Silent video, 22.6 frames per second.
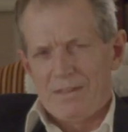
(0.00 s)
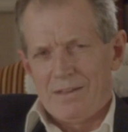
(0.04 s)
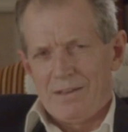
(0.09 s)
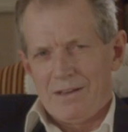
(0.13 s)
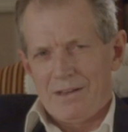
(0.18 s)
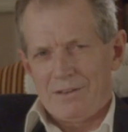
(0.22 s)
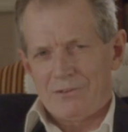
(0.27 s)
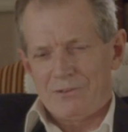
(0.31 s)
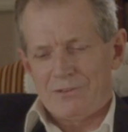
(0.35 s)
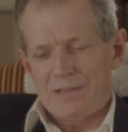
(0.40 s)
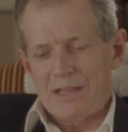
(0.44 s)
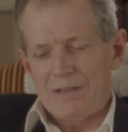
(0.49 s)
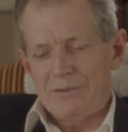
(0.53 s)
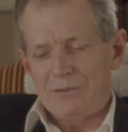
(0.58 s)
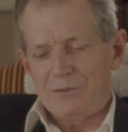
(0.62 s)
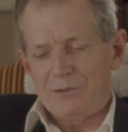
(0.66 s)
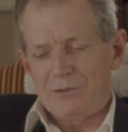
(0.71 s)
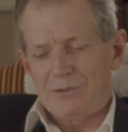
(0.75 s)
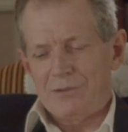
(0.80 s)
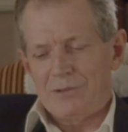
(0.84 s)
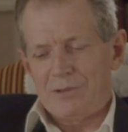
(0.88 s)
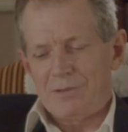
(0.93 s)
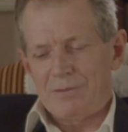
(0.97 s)
A
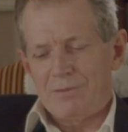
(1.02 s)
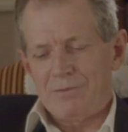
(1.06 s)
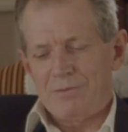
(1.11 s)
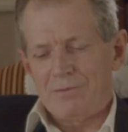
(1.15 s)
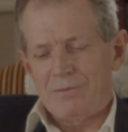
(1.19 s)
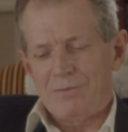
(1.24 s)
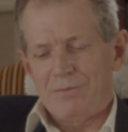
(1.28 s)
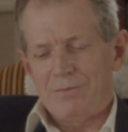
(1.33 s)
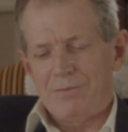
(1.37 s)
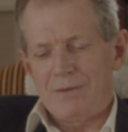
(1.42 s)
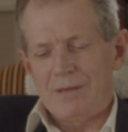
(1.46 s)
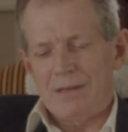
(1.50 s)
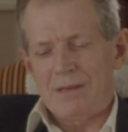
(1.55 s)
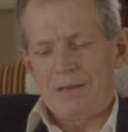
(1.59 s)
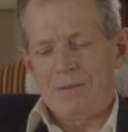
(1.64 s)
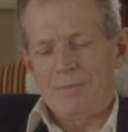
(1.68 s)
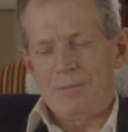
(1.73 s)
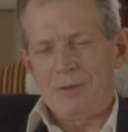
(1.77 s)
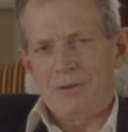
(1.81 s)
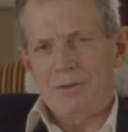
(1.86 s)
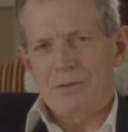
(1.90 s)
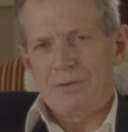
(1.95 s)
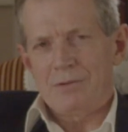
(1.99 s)
sensitive,
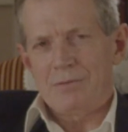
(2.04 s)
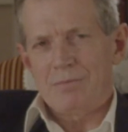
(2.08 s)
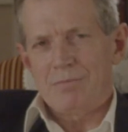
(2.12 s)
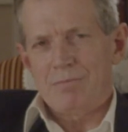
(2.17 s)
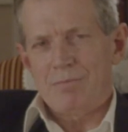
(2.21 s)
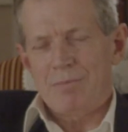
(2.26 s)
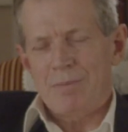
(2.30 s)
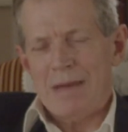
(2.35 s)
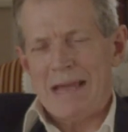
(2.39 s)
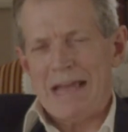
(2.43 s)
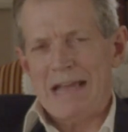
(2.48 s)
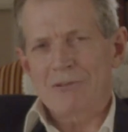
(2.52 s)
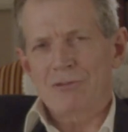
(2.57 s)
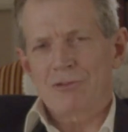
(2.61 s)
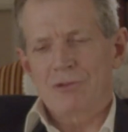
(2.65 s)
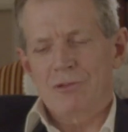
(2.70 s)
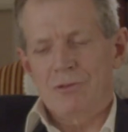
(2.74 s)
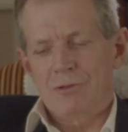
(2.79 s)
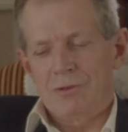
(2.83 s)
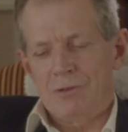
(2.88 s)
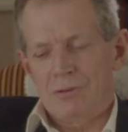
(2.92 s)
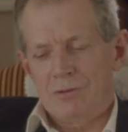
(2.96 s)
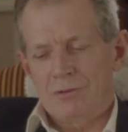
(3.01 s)
vehement,
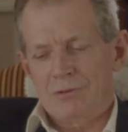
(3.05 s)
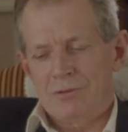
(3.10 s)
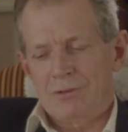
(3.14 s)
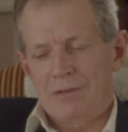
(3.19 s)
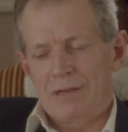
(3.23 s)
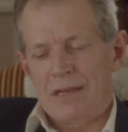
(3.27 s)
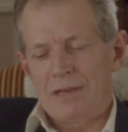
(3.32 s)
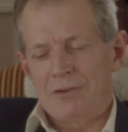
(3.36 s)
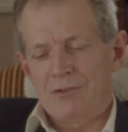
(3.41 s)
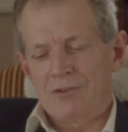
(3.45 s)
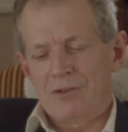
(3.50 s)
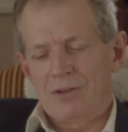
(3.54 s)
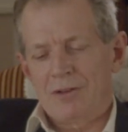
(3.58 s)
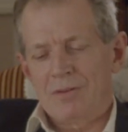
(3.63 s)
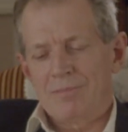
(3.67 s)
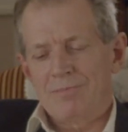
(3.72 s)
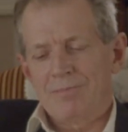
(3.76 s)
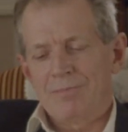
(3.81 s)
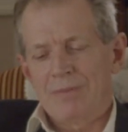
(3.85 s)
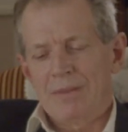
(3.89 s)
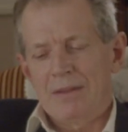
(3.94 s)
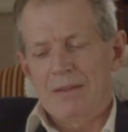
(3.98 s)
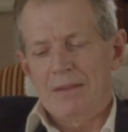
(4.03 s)
passionate nature,
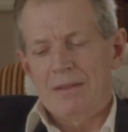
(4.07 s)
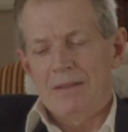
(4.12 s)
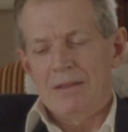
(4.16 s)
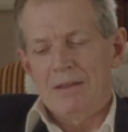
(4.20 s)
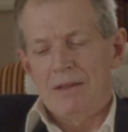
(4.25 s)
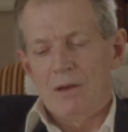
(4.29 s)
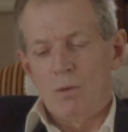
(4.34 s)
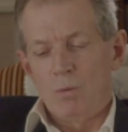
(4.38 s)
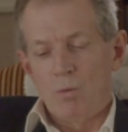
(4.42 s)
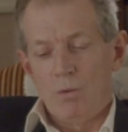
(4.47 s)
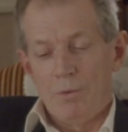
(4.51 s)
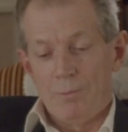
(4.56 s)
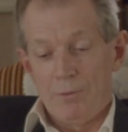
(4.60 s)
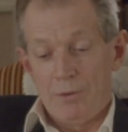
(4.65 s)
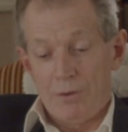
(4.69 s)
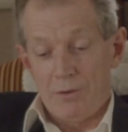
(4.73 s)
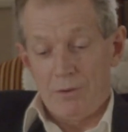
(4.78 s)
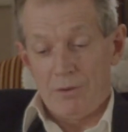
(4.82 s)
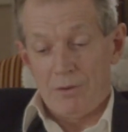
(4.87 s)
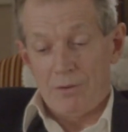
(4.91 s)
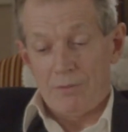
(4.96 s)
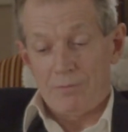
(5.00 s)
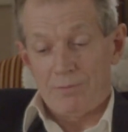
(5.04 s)
a
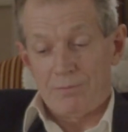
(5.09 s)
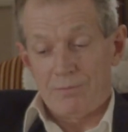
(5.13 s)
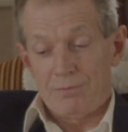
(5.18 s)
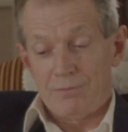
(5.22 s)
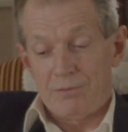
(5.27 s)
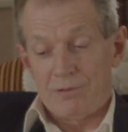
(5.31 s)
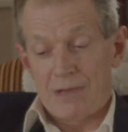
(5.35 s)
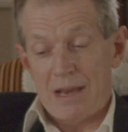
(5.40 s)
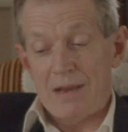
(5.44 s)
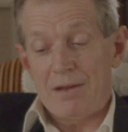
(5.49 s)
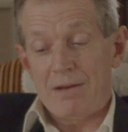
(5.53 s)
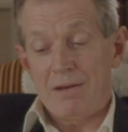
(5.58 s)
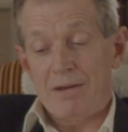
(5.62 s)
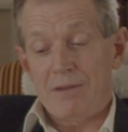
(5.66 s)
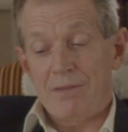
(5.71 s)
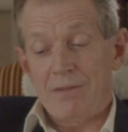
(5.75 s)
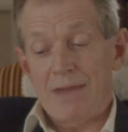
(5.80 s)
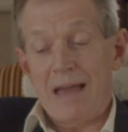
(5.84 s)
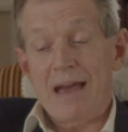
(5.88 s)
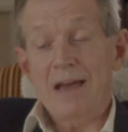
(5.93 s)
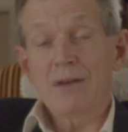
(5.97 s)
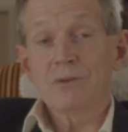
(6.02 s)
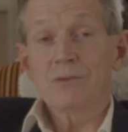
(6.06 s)
woman of
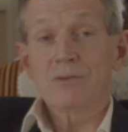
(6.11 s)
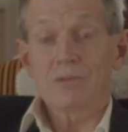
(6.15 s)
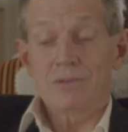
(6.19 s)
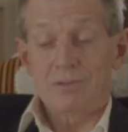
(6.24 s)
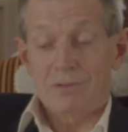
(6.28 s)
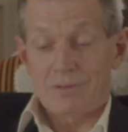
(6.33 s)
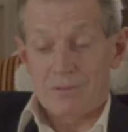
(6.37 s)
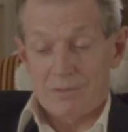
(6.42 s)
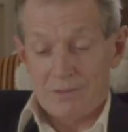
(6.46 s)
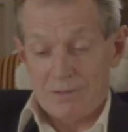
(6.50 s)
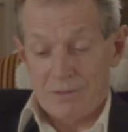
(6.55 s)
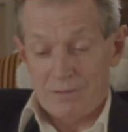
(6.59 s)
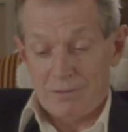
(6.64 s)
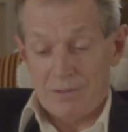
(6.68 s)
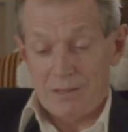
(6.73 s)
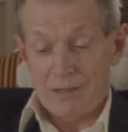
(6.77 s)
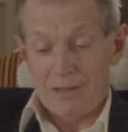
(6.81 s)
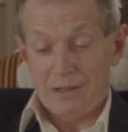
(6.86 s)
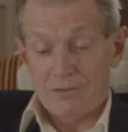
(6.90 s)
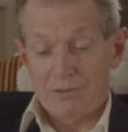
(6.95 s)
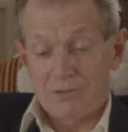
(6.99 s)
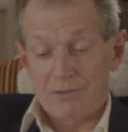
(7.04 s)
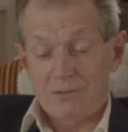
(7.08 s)
10,000 in
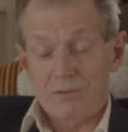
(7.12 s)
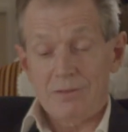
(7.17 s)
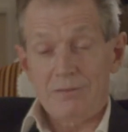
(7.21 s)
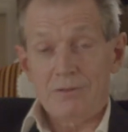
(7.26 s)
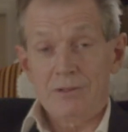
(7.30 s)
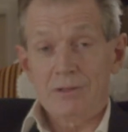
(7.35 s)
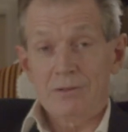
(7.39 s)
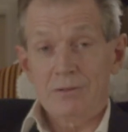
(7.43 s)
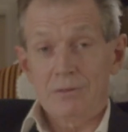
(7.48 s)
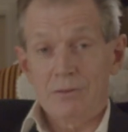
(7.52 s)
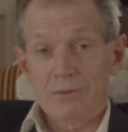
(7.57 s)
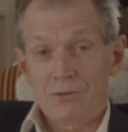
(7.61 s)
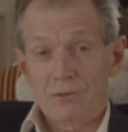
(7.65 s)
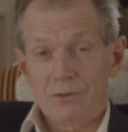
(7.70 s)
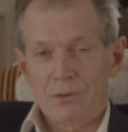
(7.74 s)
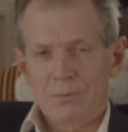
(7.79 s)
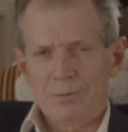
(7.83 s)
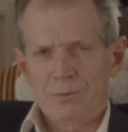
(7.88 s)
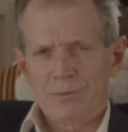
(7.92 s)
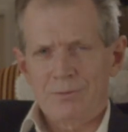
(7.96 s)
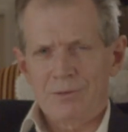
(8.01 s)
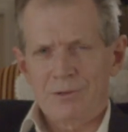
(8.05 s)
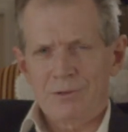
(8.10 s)
these trivial,
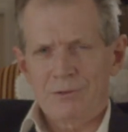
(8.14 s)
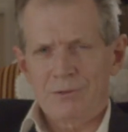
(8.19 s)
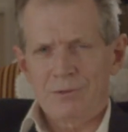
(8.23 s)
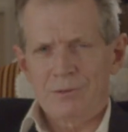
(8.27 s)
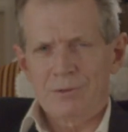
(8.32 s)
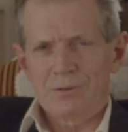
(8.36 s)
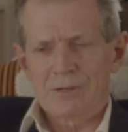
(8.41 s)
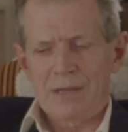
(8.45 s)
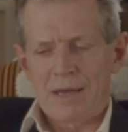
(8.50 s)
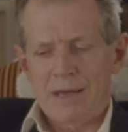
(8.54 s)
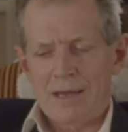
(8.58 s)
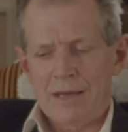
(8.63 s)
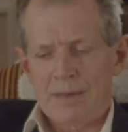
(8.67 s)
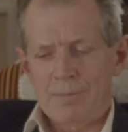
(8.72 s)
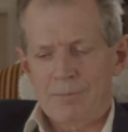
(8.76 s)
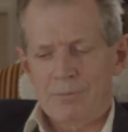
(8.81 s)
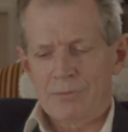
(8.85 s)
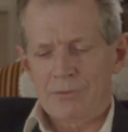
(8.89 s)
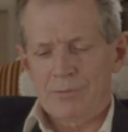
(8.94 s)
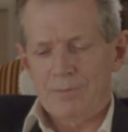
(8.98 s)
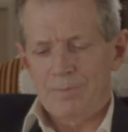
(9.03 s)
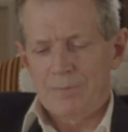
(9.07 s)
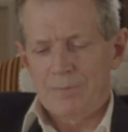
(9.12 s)
superficial times.